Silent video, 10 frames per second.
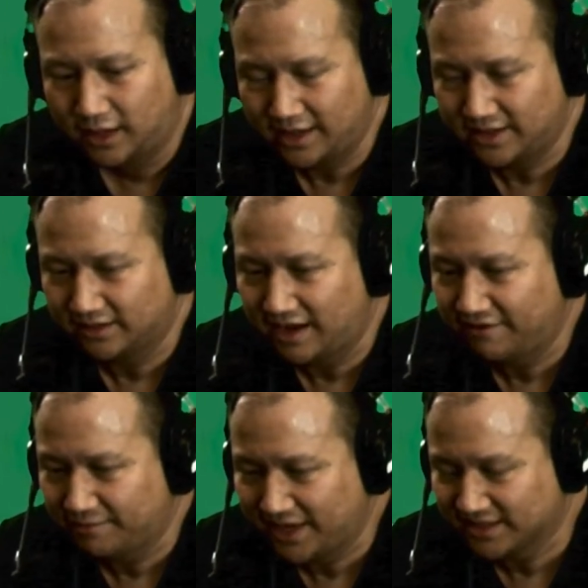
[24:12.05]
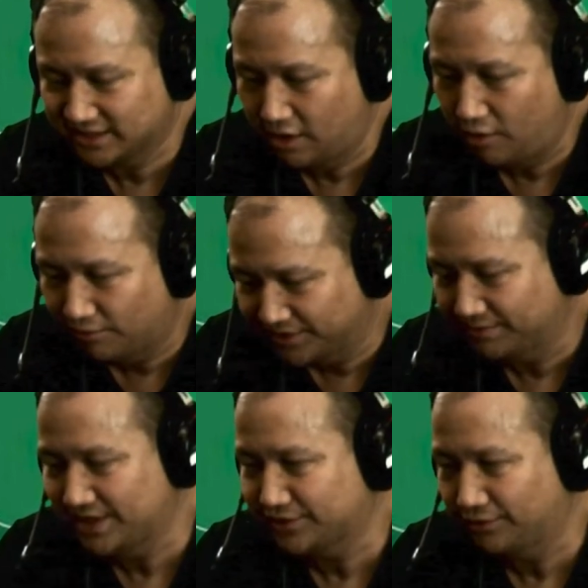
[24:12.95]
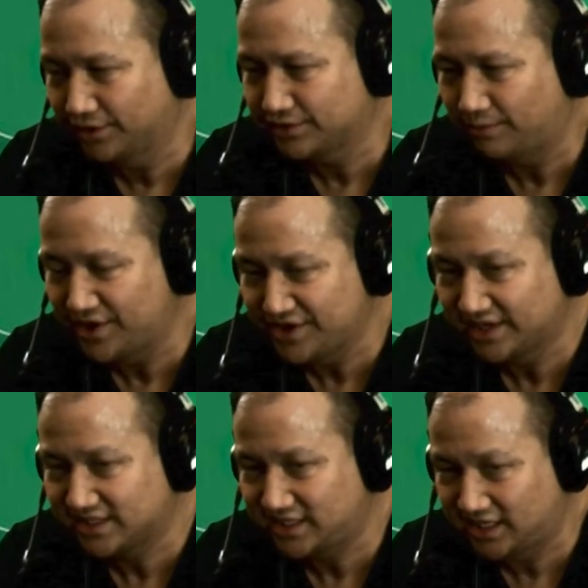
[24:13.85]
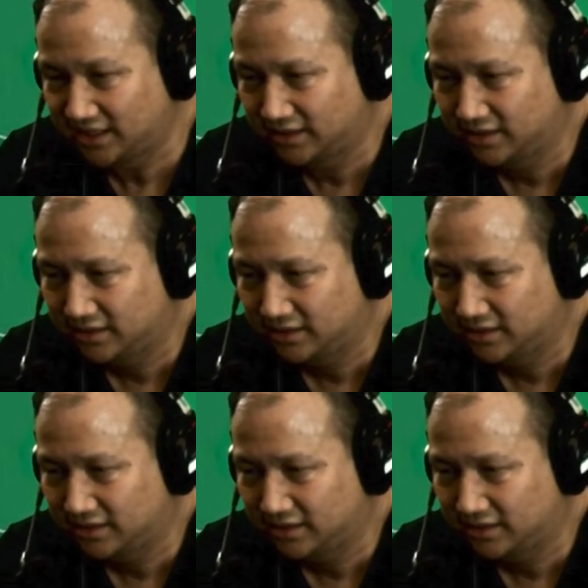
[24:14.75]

I think Live at the Bike is the only resource where you get to see